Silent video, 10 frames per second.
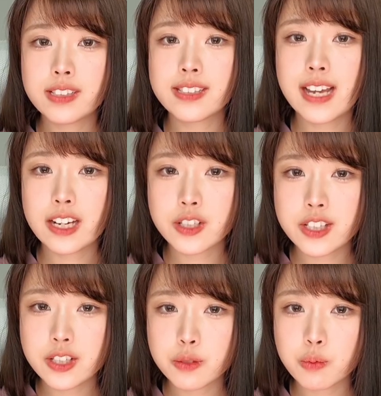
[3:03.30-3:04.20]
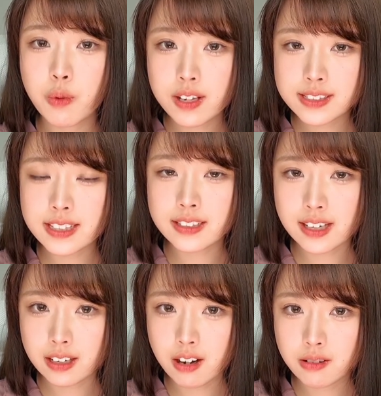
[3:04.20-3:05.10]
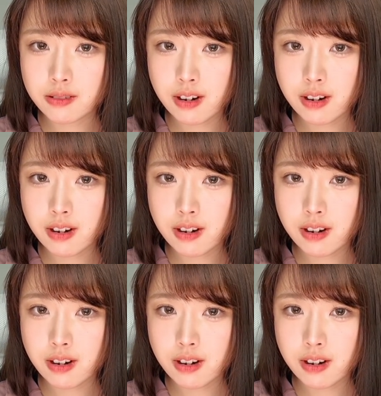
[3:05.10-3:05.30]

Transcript: there's actually just one thing that gone